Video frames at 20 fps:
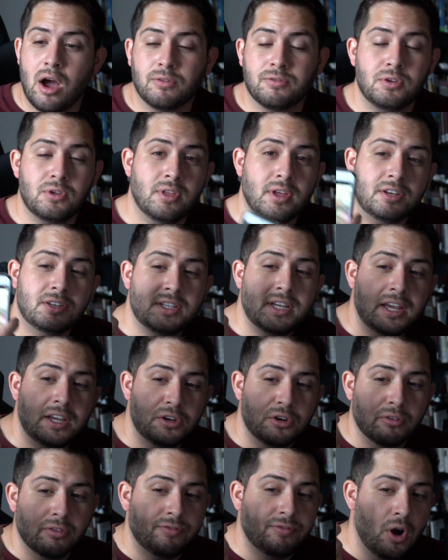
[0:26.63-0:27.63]
Now, if you then
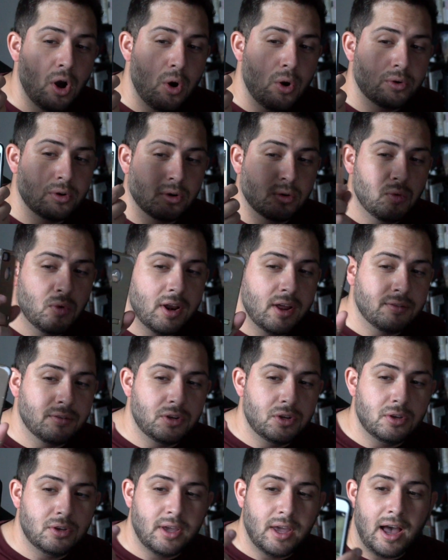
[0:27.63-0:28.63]
take your phone or whatever
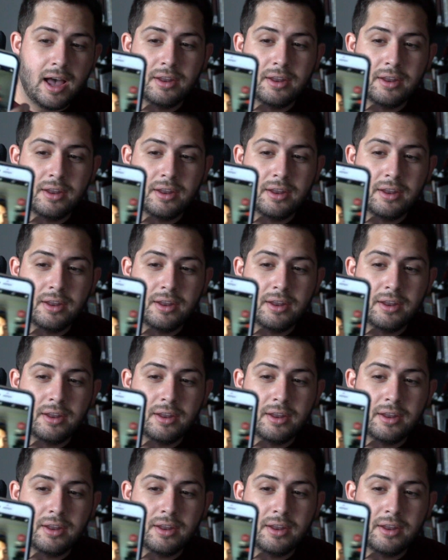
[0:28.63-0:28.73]
you